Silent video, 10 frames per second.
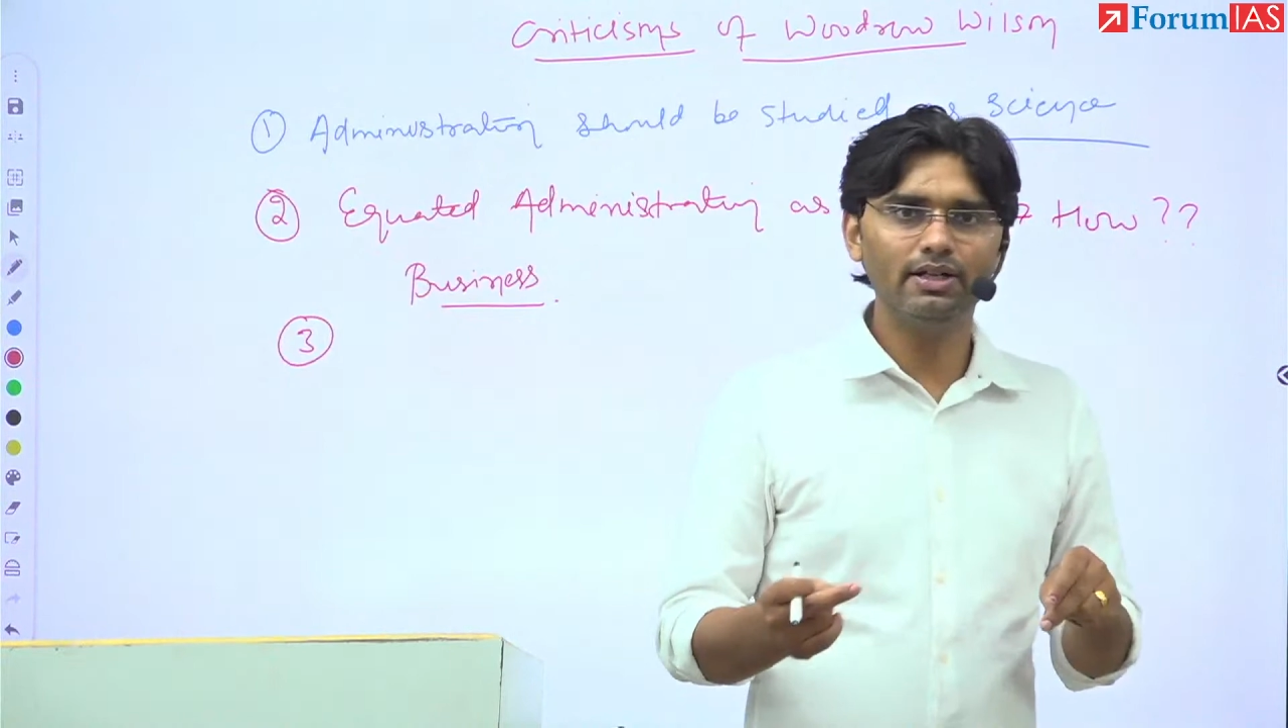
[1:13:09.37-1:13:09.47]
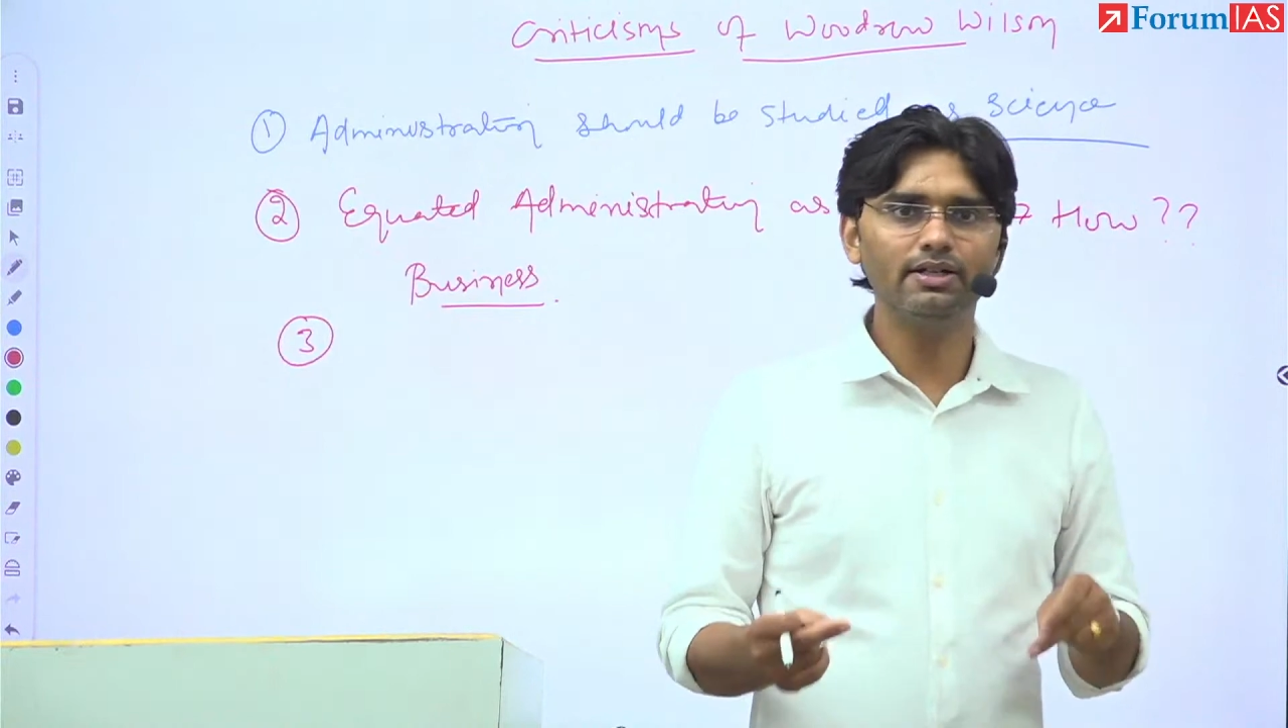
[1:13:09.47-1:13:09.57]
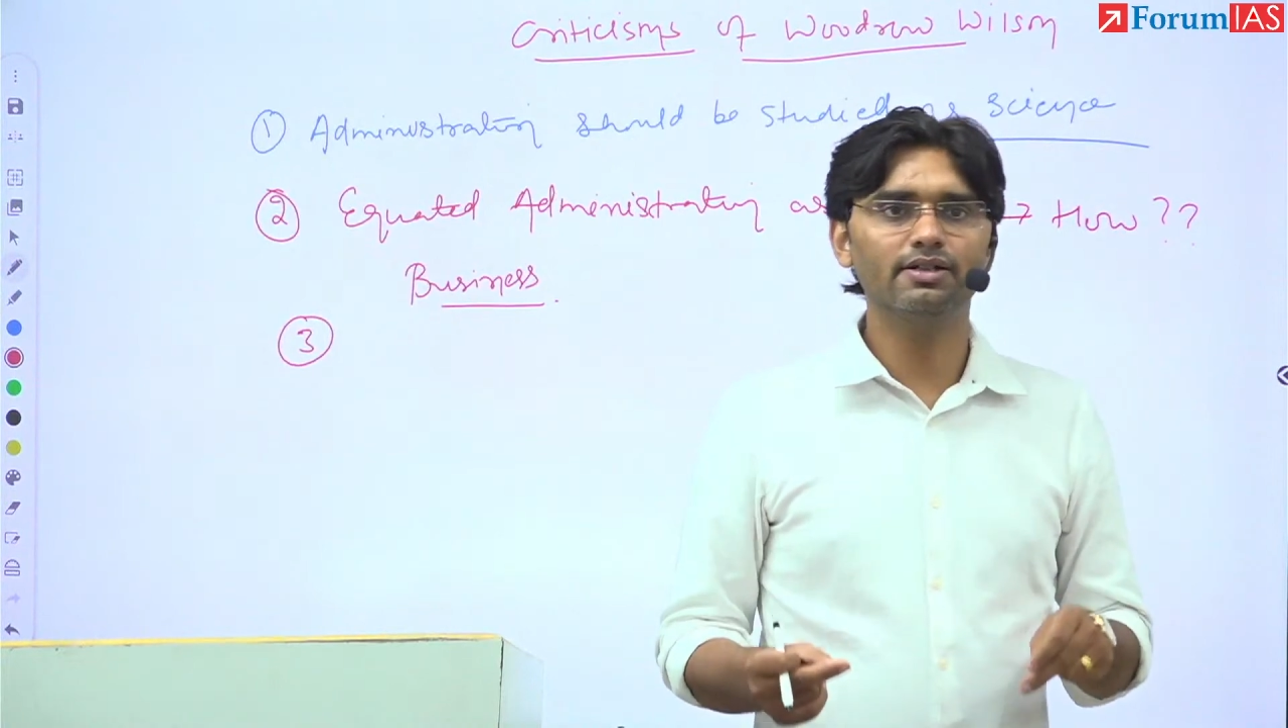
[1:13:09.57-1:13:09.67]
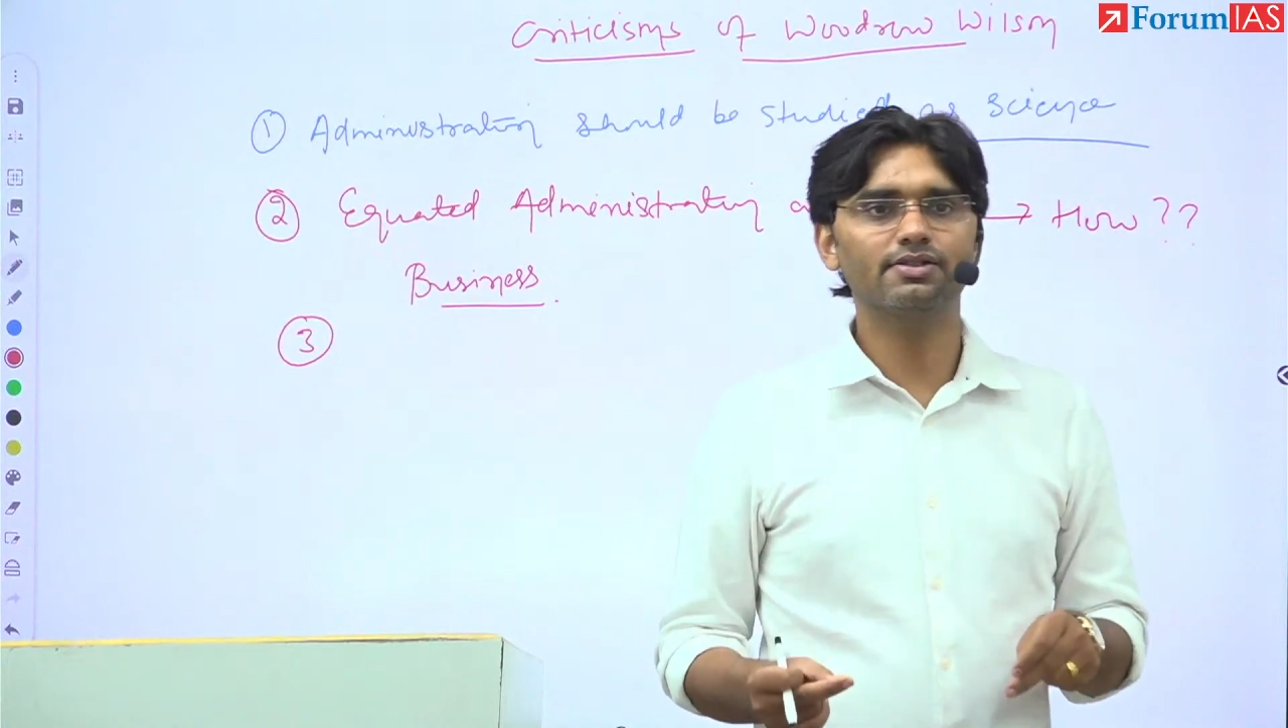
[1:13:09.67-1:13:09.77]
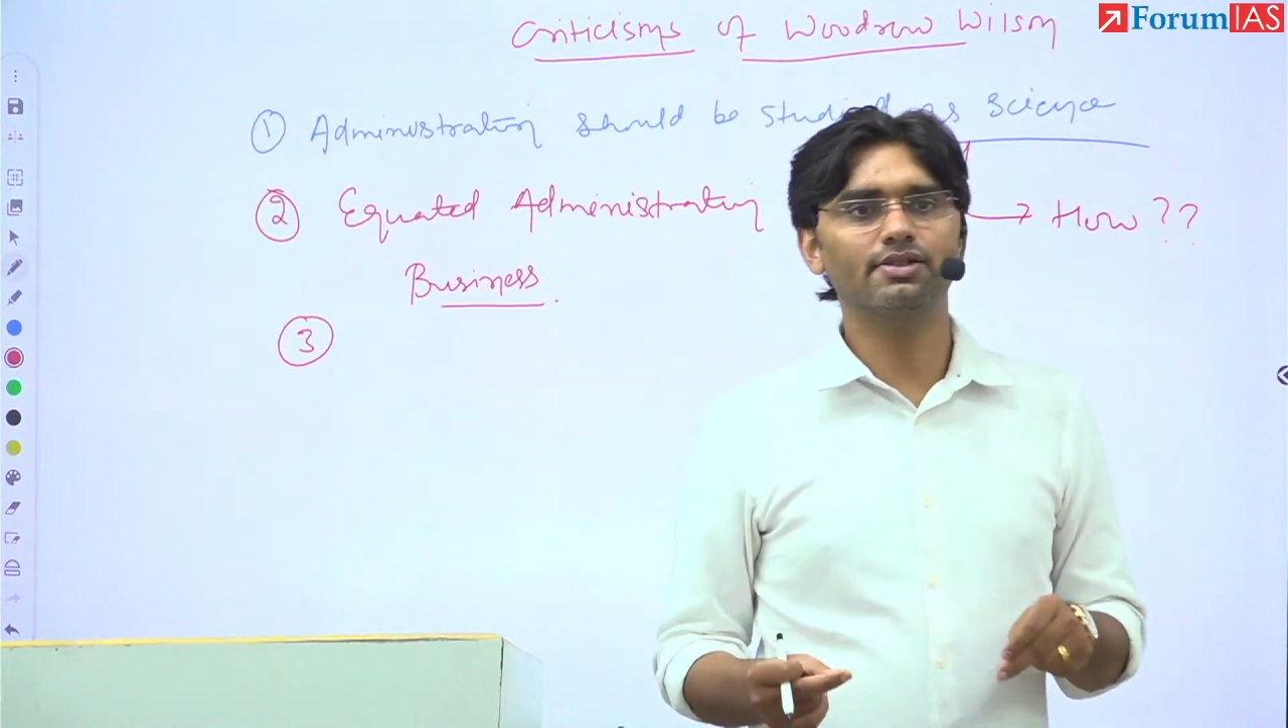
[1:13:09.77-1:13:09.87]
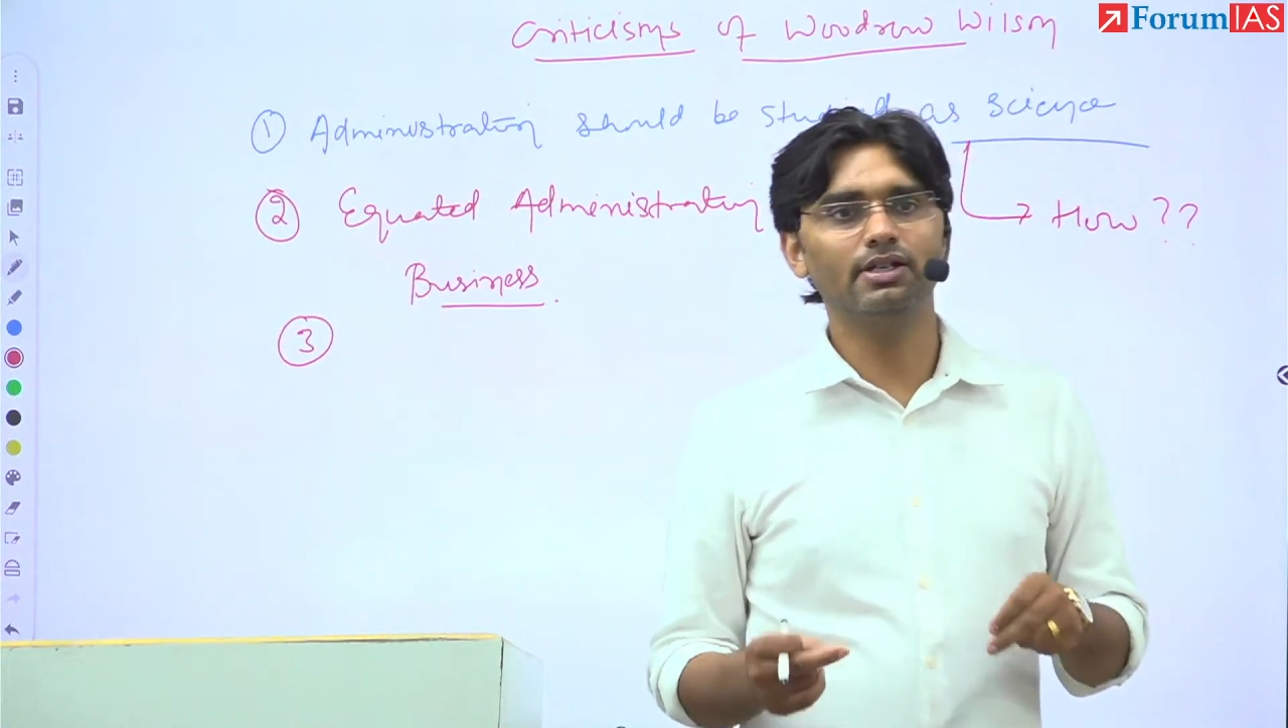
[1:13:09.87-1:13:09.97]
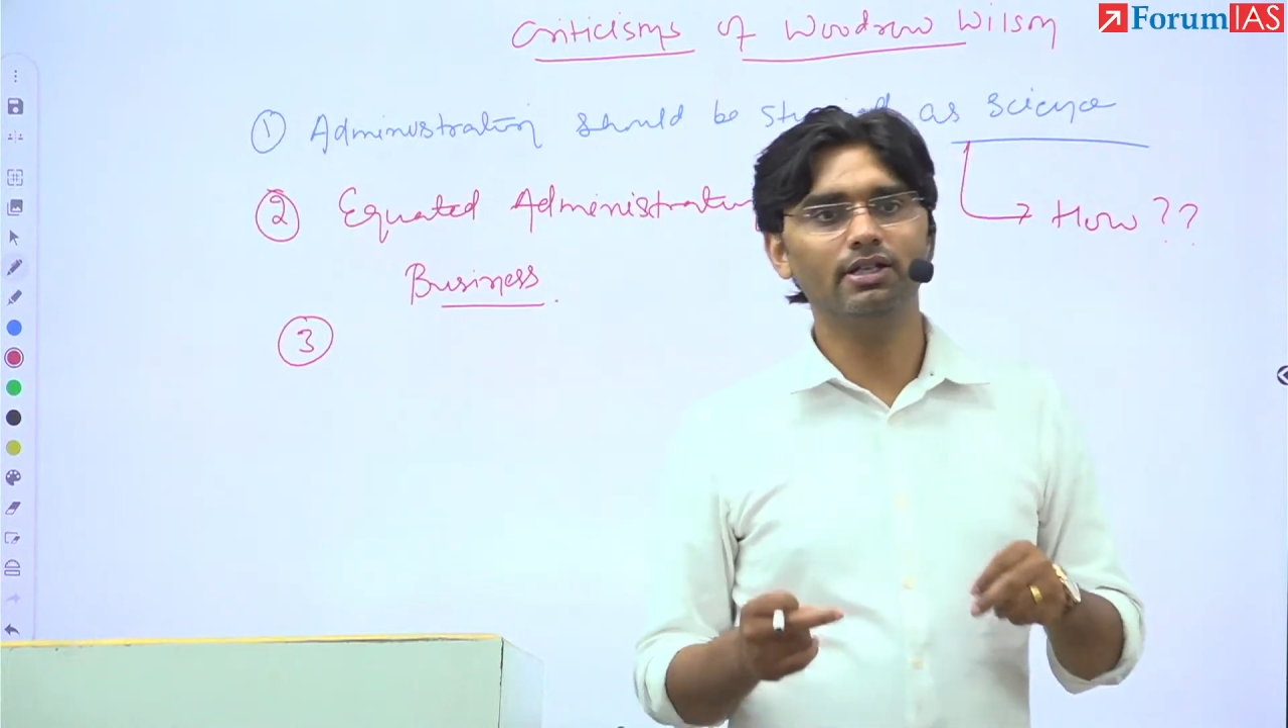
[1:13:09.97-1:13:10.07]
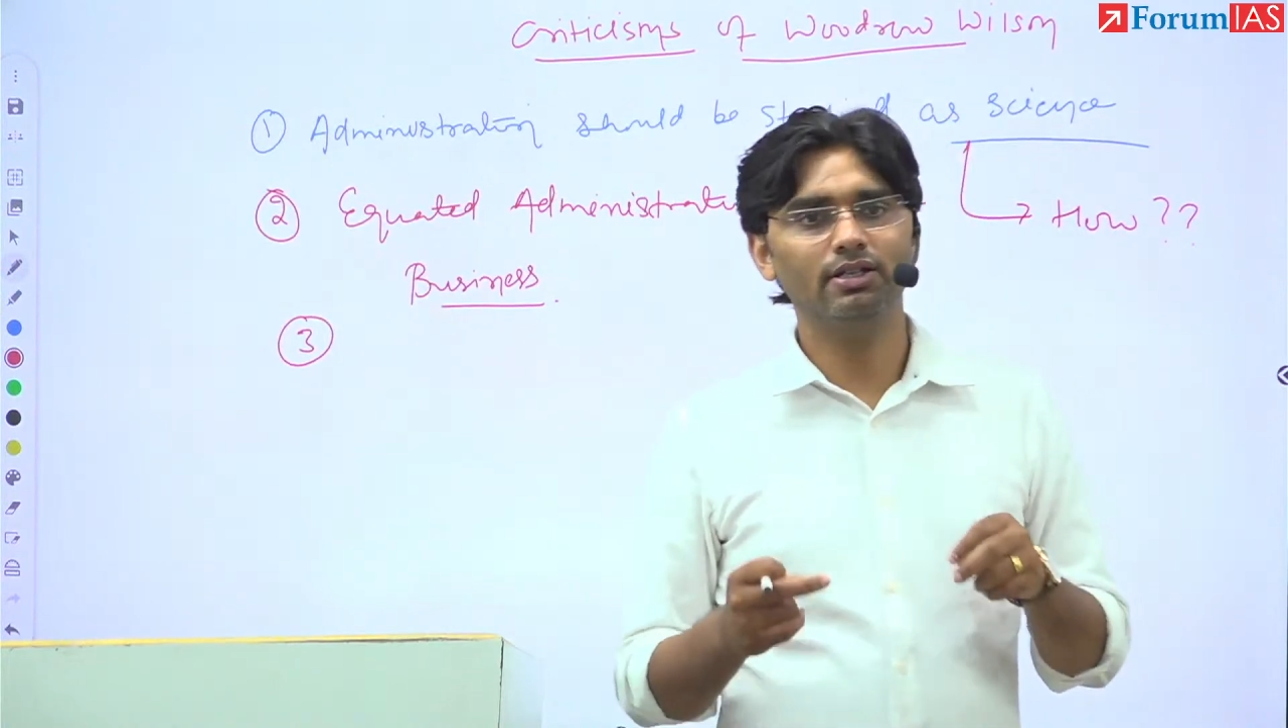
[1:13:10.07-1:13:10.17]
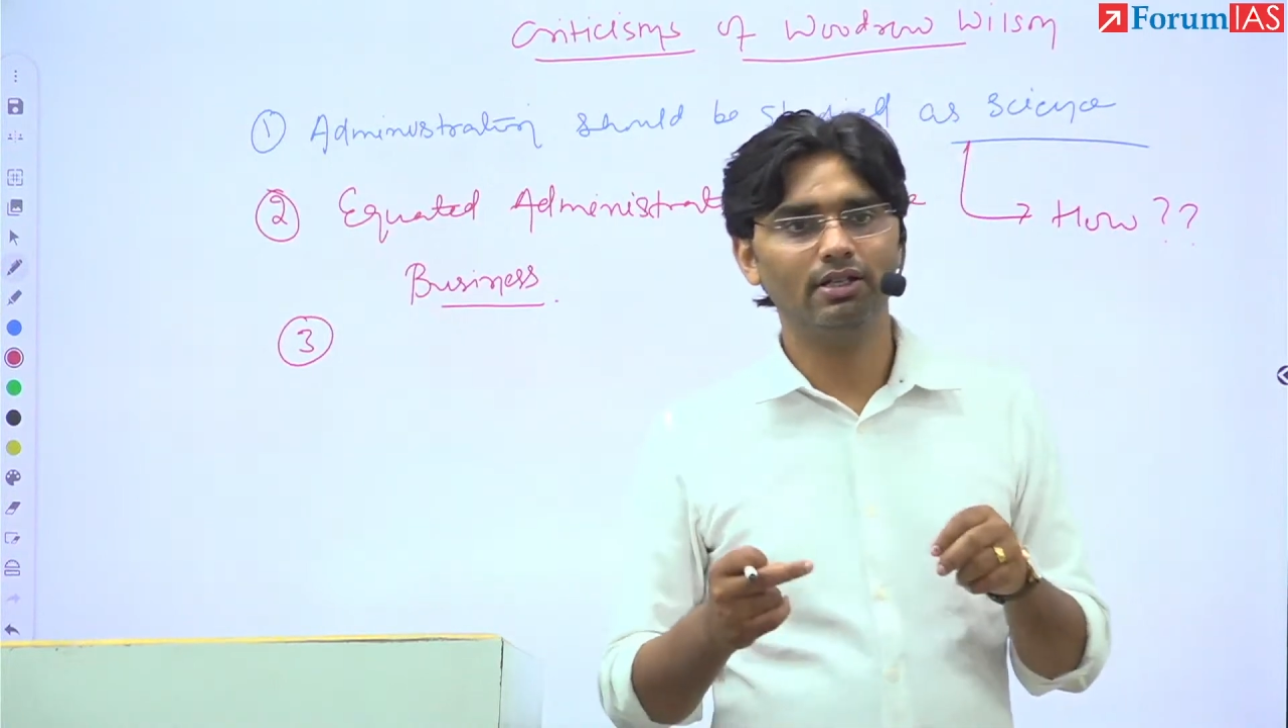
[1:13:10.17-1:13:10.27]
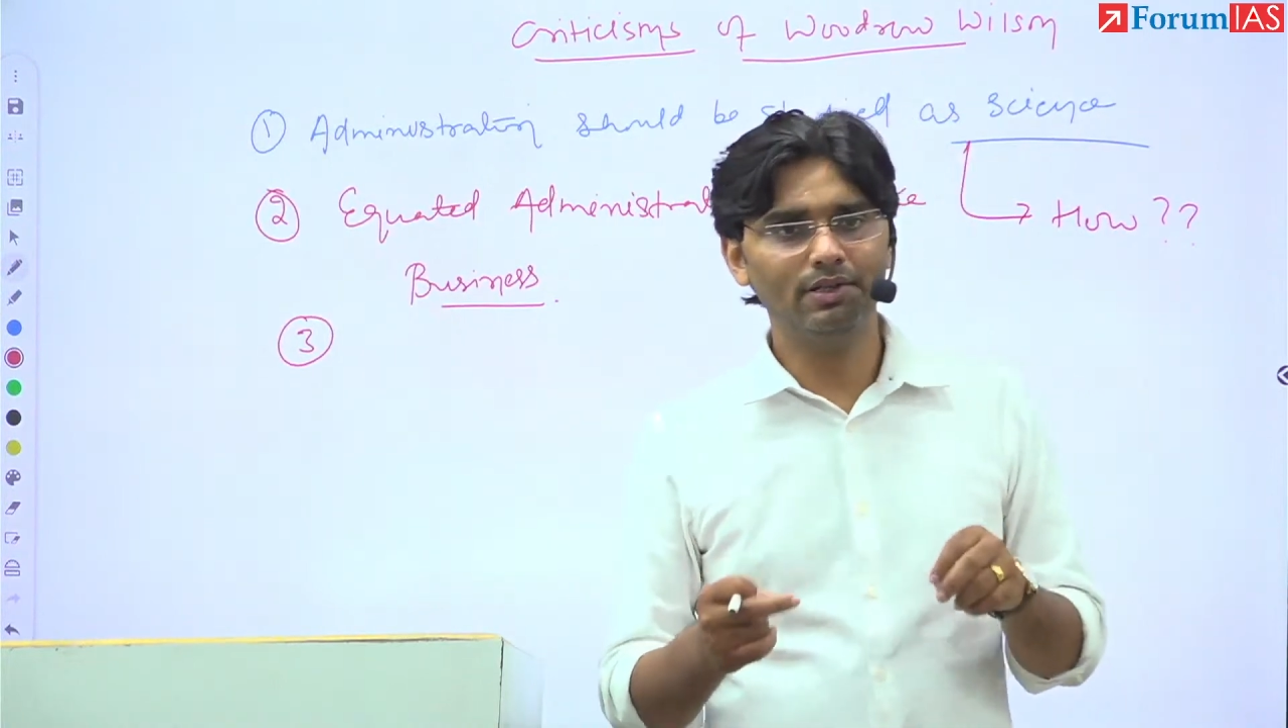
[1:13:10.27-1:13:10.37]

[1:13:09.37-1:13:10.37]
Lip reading: industry,